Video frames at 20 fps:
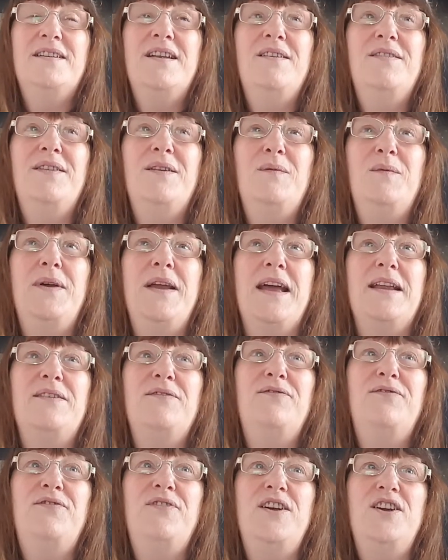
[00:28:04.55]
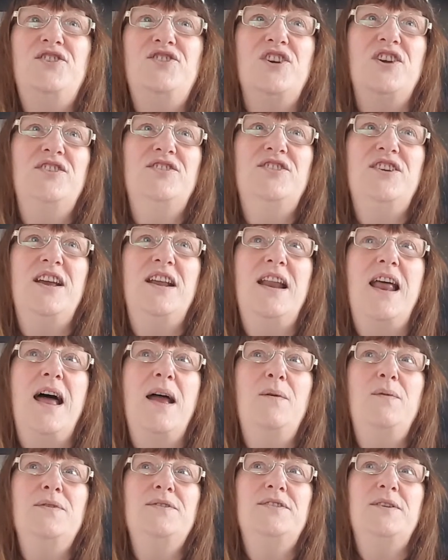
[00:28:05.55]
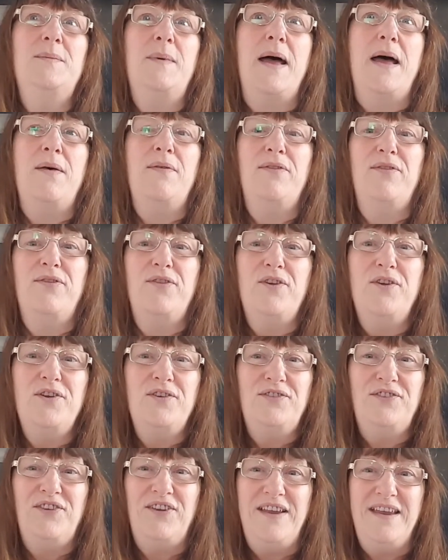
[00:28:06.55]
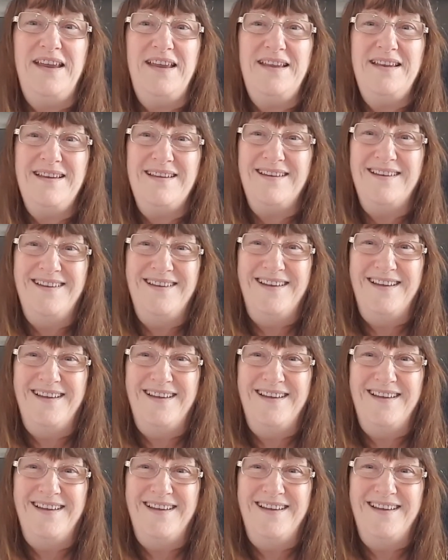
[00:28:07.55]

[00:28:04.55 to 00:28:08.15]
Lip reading: I don't think we had a fridge until I was about 13.